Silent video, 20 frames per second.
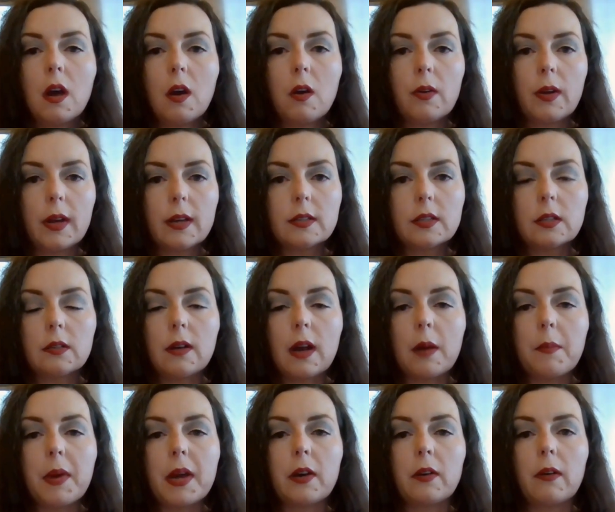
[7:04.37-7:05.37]
Okay, so
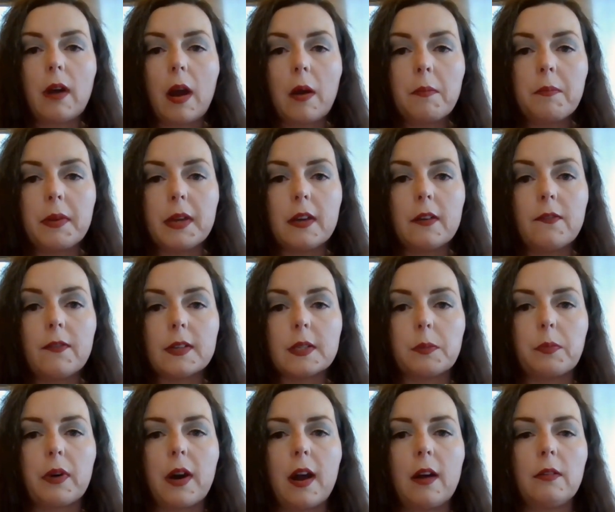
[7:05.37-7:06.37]
now my ground beef
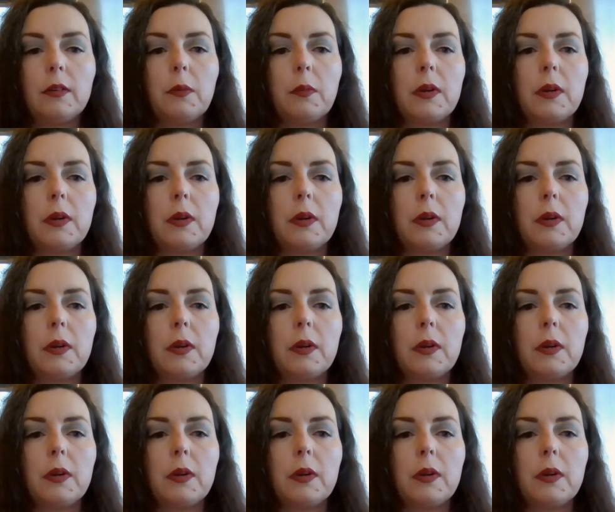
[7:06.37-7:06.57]
is browned.